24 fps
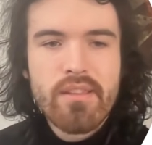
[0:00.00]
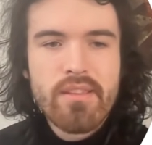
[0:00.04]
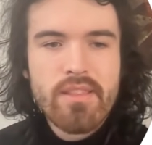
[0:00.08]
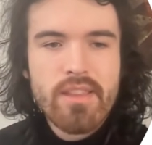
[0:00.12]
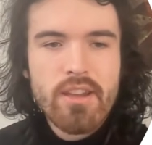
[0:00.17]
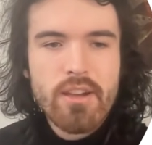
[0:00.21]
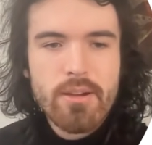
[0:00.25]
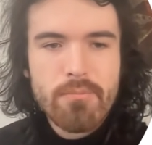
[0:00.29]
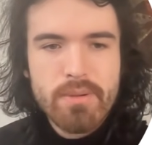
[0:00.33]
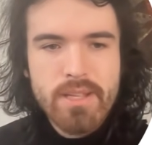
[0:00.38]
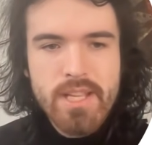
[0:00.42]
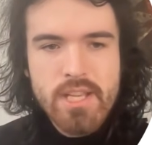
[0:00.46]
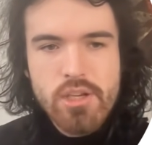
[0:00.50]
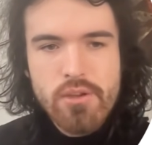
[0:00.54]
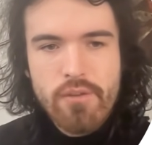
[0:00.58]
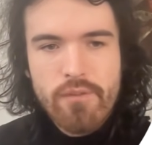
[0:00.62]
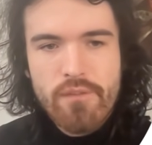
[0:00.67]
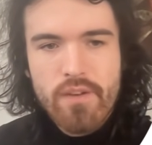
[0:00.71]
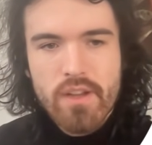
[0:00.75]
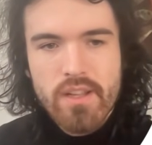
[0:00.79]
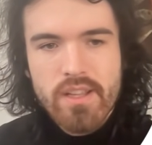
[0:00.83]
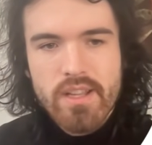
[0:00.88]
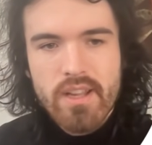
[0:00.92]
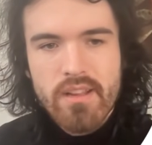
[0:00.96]
that are potential
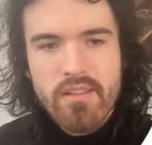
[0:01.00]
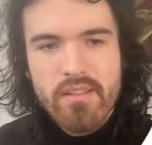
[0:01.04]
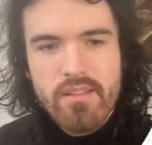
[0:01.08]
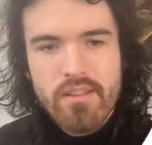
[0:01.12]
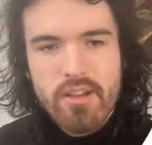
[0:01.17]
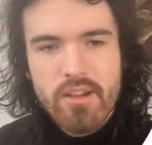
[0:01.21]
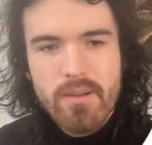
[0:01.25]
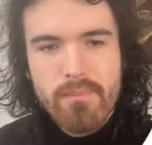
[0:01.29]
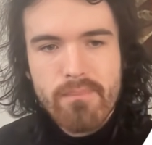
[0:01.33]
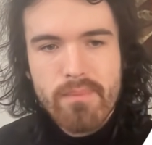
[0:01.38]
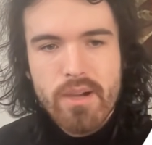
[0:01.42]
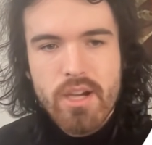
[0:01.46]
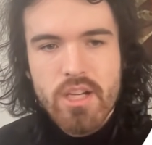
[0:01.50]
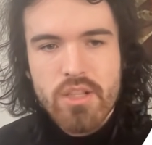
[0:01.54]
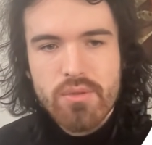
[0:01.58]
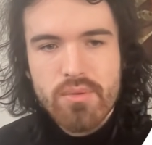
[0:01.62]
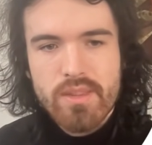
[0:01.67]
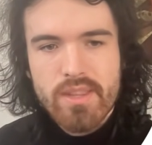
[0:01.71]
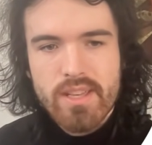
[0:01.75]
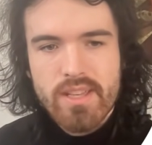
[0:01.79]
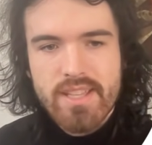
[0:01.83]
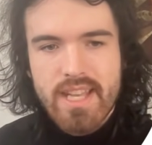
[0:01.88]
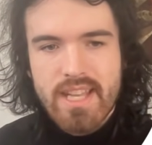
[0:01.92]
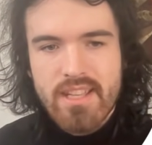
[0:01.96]
footguns are marked
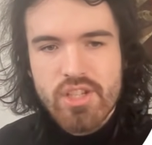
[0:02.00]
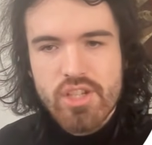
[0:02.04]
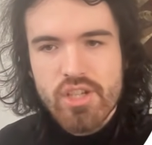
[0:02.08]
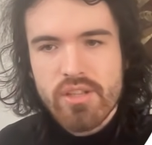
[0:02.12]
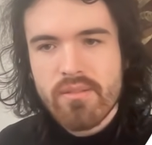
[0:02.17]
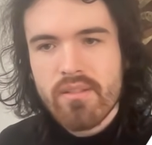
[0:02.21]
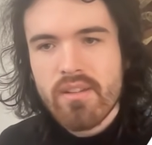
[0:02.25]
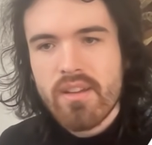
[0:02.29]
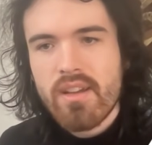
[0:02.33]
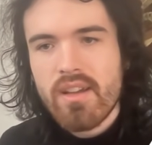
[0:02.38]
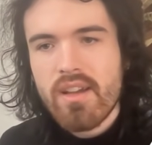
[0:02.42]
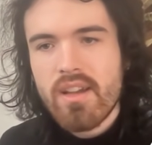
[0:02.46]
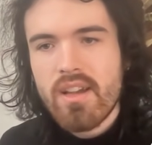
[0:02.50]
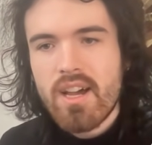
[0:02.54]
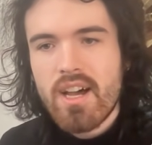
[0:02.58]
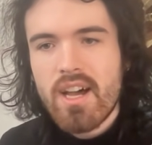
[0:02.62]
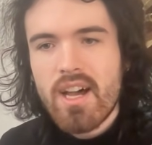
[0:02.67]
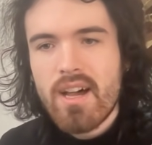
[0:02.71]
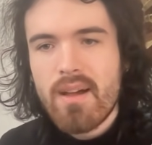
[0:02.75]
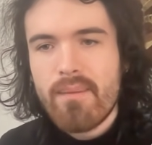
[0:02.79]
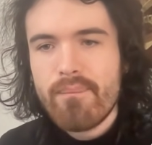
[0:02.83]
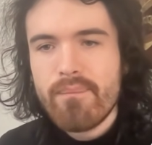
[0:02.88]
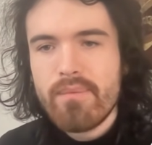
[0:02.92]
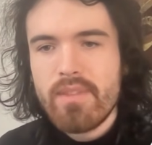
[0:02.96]
with attention.
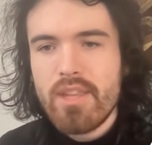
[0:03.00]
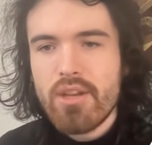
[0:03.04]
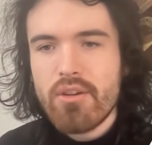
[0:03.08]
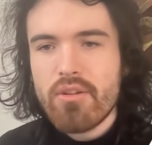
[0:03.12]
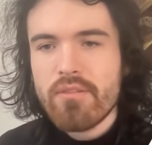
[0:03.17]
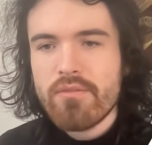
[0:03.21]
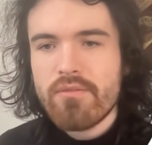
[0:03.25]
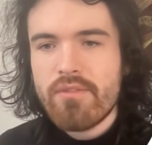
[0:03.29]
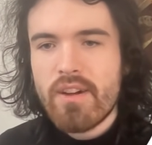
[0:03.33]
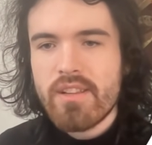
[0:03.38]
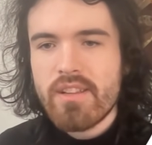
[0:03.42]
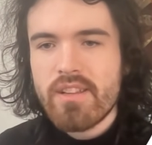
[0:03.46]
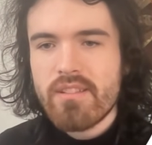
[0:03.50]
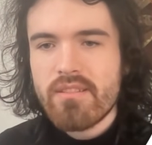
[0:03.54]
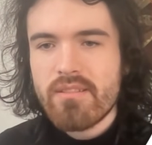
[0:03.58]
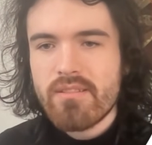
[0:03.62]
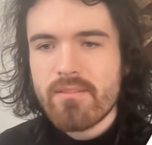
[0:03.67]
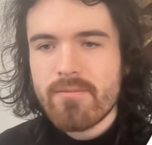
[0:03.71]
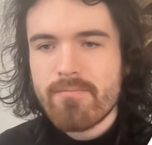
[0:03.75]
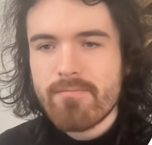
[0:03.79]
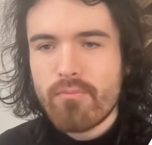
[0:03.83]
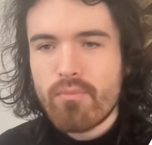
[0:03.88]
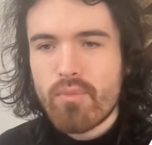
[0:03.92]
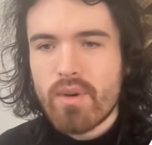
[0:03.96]
You can run it
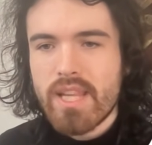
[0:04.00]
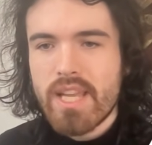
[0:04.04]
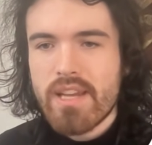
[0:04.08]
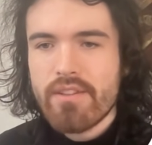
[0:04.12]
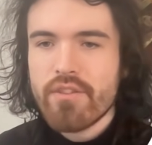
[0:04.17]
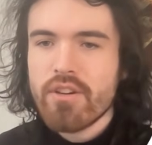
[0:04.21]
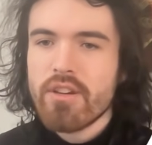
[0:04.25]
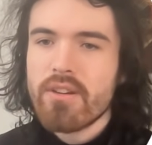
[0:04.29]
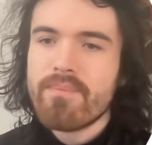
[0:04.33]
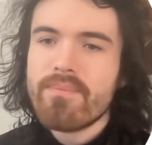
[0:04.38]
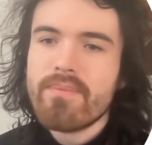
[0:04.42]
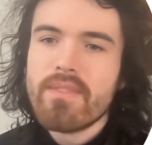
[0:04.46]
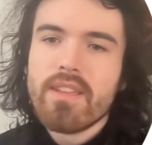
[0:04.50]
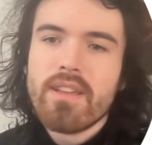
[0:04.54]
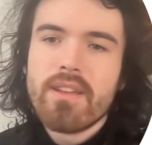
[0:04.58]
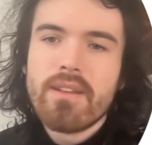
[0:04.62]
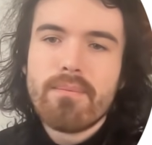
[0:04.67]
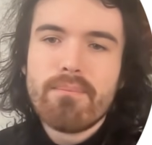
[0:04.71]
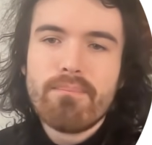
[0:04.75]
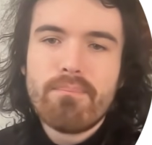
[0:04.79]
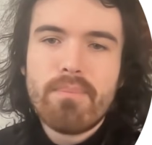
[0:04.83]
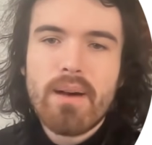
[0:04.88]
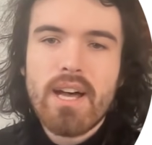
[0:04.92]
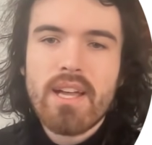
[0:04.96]
whenever,
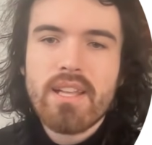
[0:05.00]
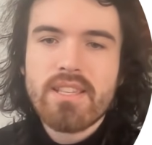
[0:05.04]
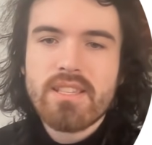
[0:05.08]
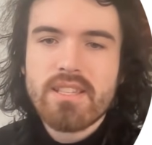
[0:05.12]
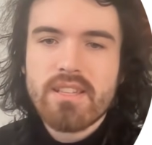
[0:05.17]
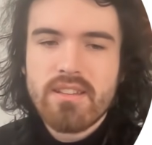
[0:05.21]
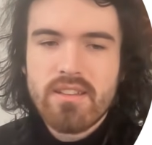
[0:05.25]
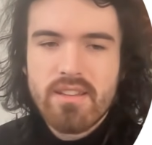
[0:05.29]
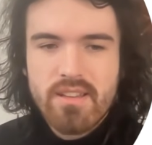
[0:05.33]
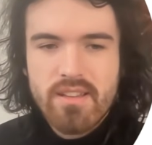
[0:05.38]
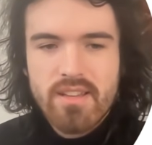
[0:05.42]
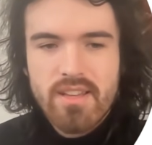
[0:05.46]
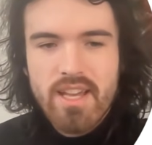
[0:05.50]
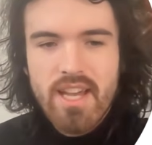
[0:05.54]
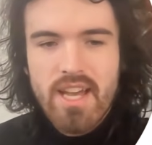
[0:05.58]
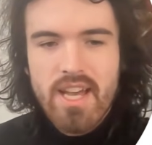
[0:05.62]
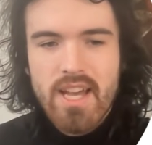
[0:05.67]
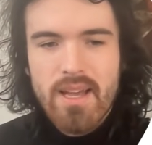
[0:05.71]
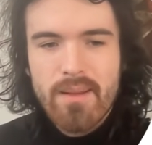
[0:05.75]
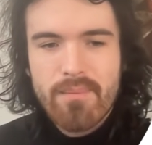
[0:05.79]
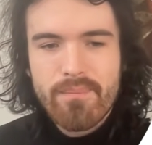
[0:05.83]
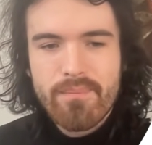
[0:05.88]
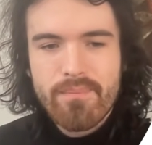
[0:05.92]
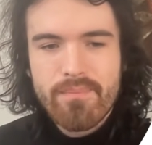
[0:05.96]
but
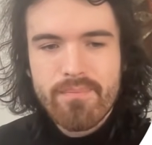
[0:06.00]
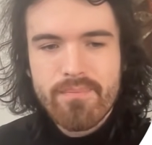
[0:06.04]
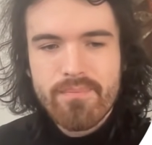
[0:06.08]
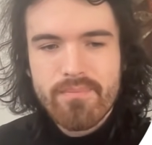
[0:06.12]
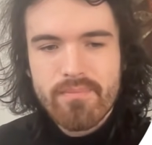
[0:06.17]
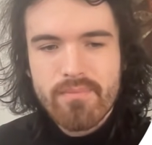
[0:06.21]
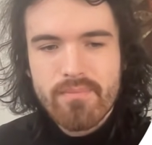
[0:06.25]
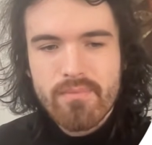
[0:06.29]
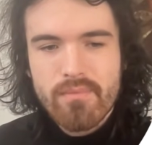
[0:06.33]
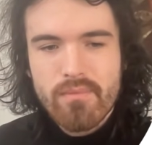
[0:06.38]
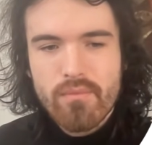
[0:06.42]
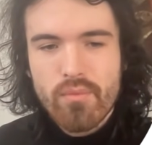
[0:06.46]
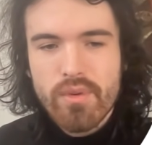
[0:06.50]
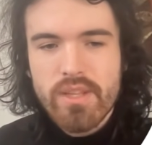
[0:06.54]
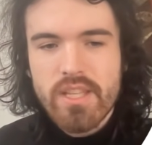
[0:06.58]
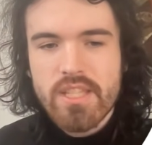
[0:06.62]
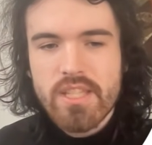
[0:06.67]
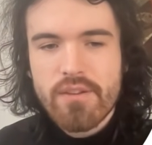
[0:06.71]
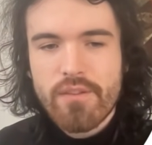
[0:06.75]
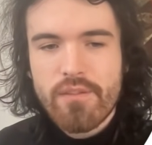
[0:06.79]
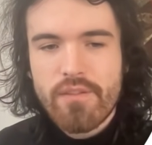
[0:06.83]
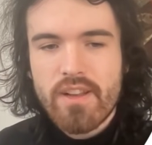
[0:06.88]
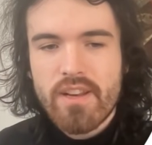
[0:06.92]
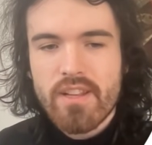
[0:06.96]
we need
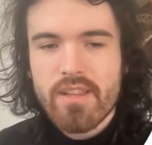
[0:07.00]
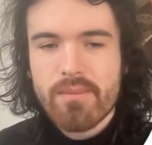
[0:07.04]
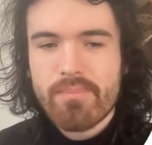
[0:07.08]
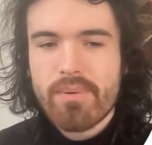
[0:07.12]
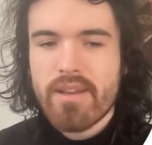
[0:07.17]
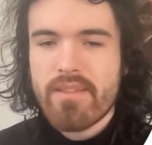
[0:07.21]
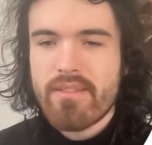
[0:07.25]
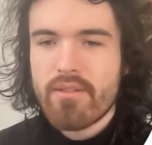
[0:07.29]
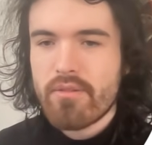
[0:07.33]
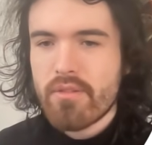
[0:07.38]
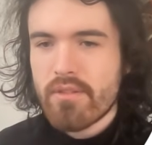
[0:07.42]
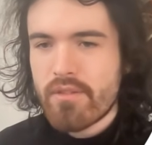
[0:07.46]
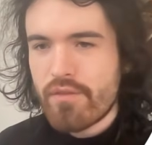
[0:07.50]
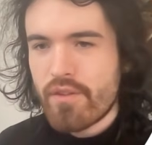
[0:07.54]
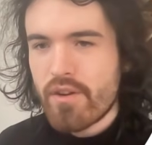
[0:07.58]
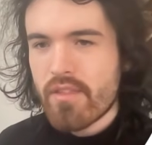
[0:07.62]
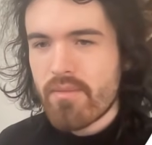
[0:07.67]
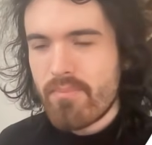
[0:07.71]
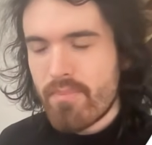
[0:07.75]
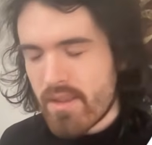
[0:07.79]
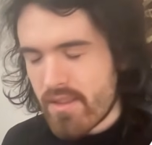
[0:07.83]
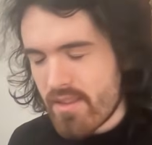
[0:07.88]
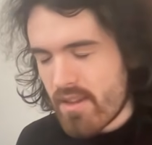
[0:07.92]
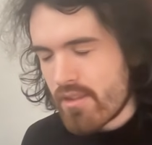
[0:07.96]
to fill in the placeholders
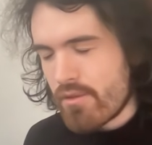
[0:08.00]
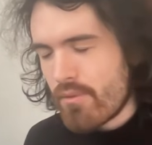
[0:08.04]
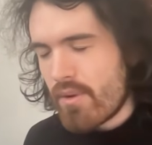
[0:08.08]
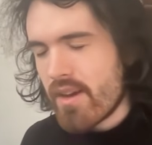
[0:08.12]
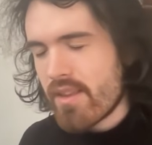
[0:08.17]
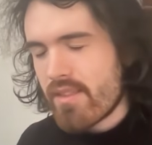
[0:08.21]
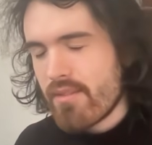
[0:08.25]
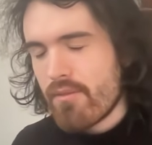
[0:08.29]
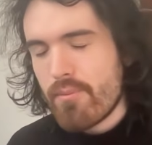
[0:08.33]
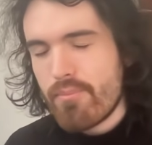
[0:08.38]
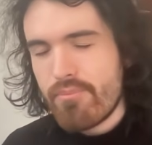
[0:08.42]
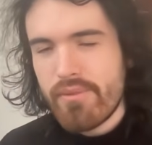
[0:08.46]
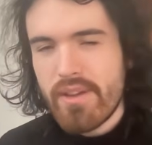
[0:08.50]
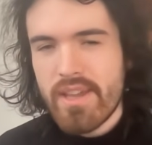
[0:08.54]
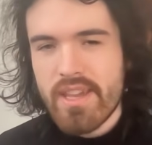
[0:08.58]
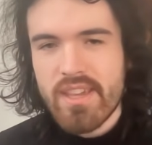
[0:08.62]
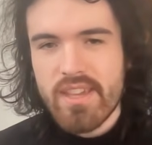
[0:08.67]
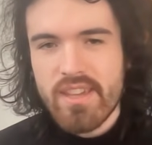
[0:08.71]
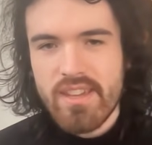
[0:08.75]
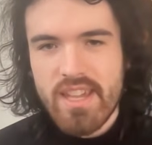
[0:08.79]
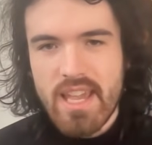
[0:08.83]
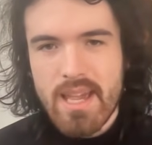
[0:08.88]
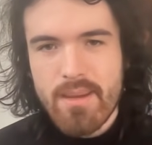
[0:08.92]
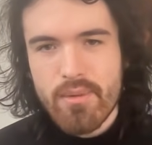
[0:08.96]
first, because otherwise it will break
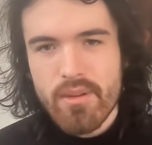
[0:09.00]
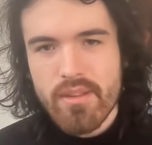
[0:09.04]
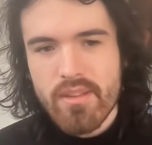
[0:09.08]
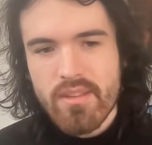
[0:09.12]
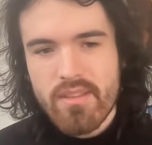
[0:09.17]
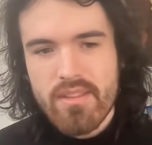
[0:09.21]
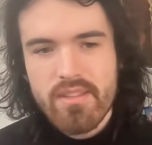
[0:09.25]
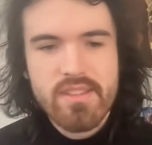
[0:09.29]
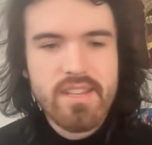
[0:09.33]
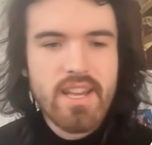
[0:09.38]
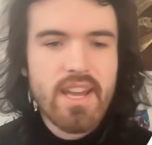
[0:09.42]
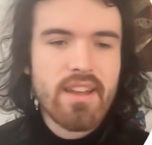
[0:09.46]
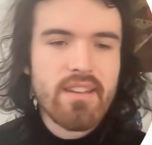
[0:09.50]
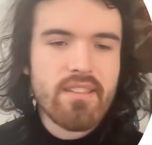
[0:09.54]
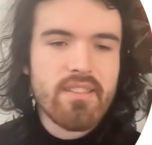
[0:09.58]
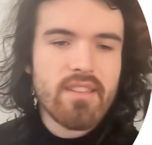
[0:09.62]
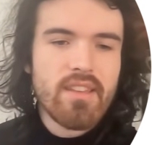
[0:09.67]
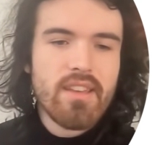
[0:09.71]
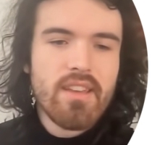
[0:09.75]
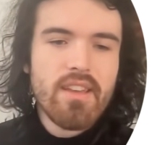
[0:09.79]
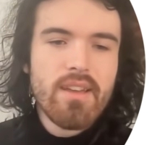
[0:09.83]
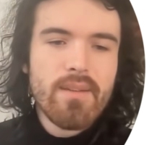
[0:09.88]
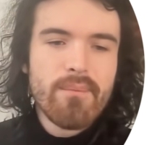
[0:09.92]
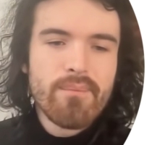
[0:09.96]
EML syntax.
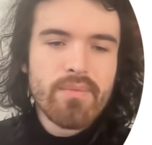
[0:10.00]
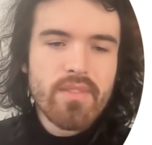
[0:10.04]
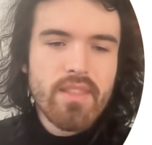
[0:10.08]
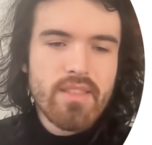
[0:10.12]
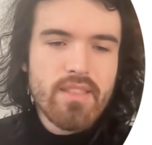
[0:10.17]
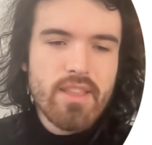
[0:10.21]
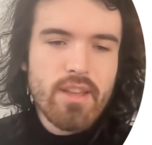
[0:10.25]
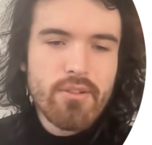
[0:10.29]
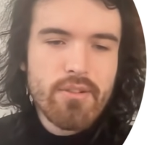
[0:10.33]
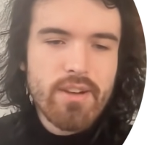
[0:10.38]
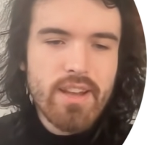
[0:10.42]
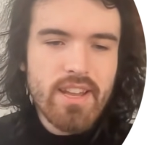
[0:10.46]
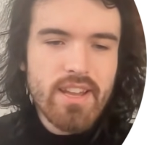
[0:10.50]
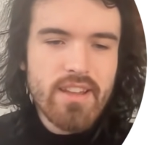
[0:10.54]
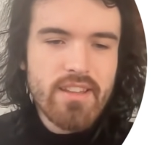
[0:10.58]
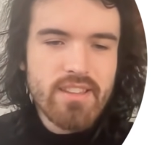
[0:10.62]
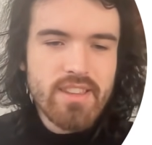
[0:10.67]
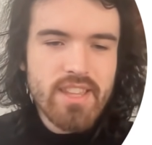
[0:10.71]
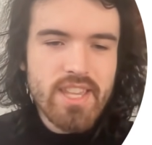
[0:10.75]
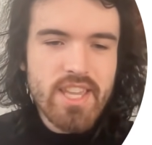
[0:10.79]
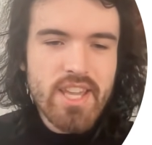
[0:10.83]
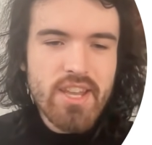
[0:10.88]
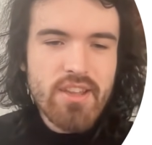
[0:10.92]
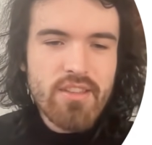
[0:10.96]
So
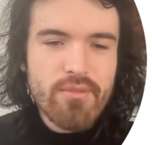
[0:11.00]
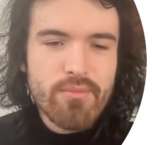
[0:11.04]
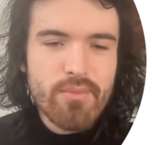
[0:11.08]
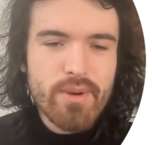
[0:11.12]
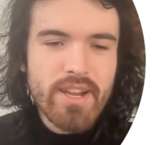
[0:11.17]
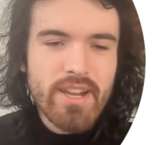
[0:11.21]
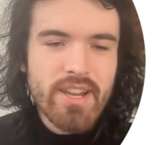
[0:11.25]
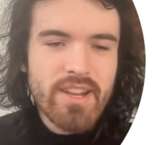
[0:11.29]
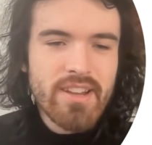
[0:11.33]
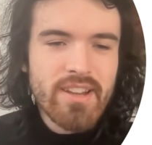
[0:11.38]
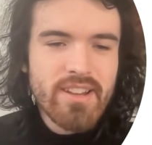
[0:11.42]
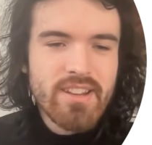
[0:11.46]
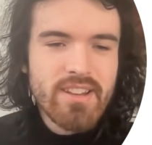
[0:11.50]
here's where